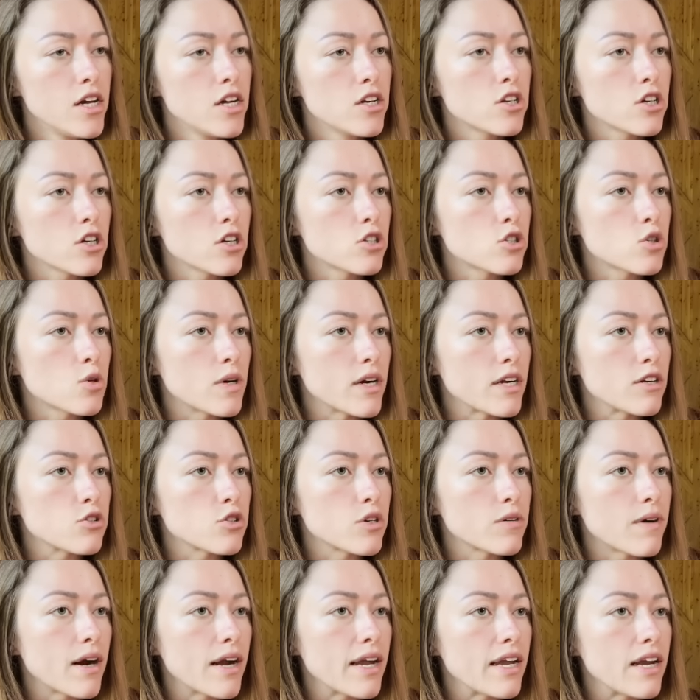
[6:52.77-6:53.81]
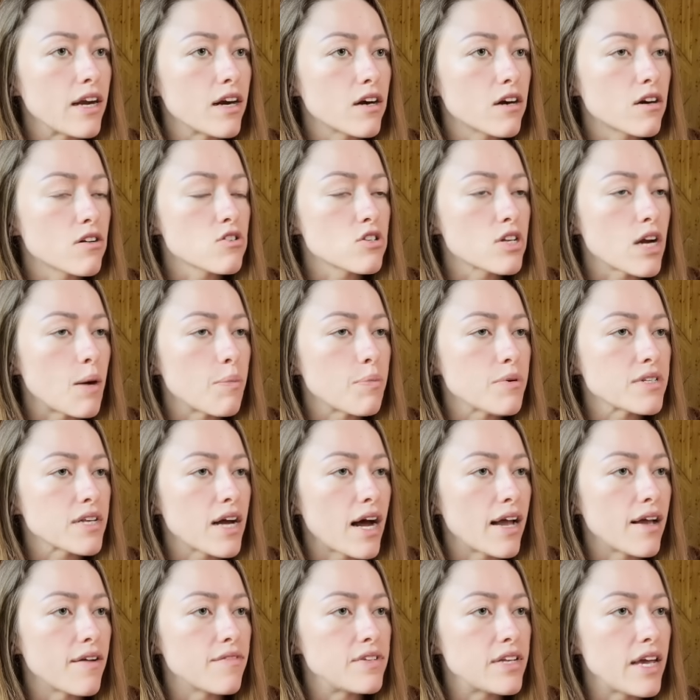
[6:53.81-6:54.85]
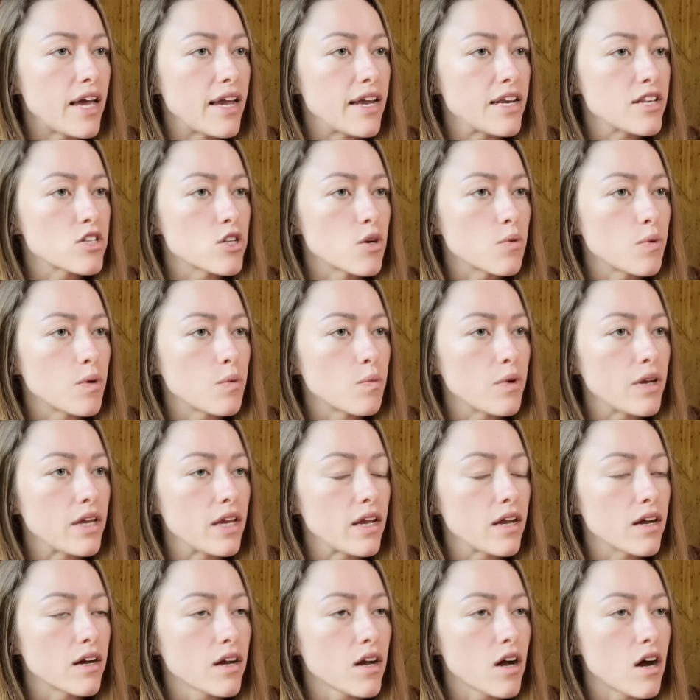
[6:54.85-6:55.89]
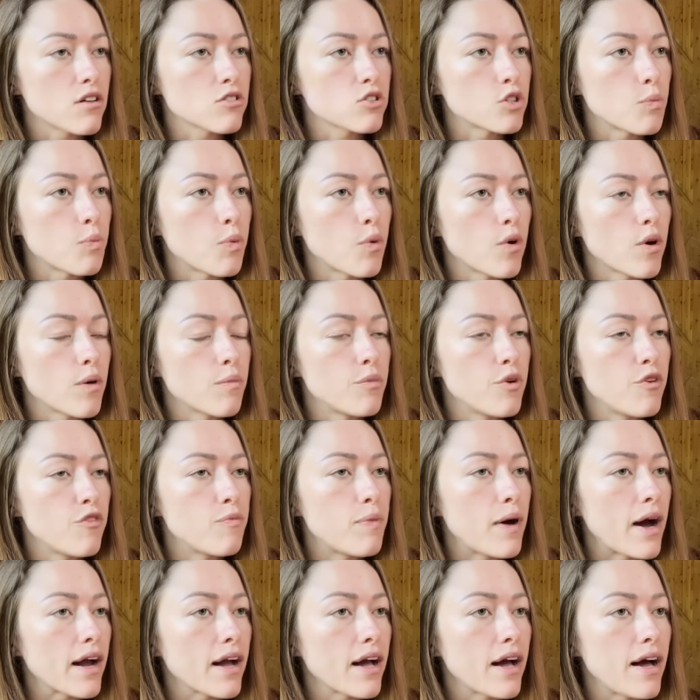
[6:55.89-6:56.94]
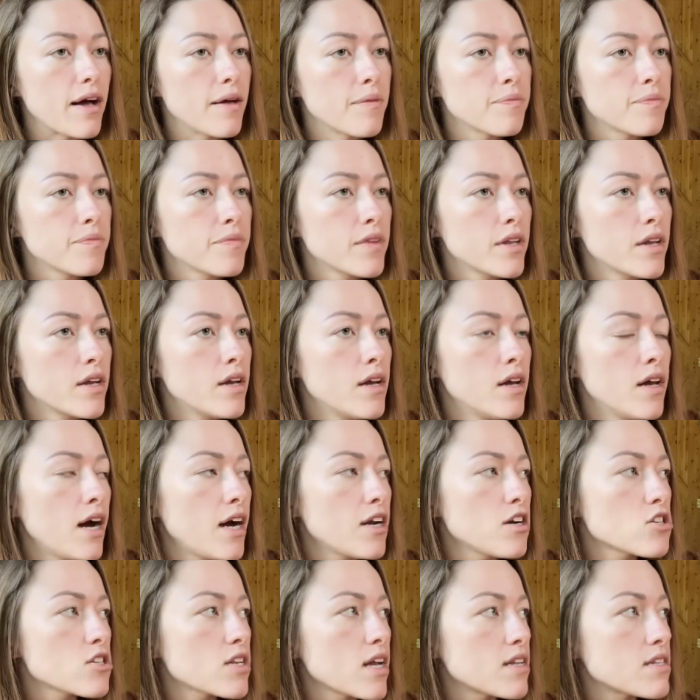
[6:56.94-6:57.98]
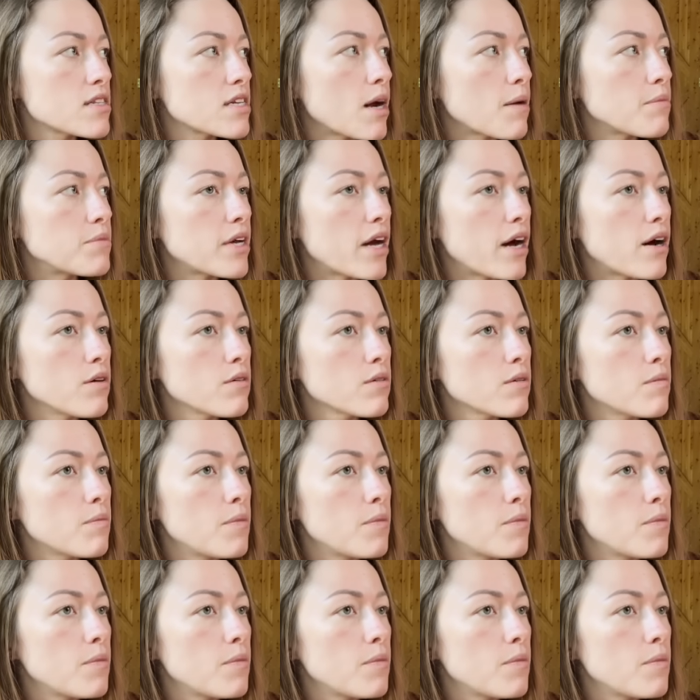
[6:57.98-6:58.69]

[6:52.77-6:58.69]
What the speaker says: Took a short entry right here. Stop was high of day. So when we caught support, moved back up. I just got stopped out.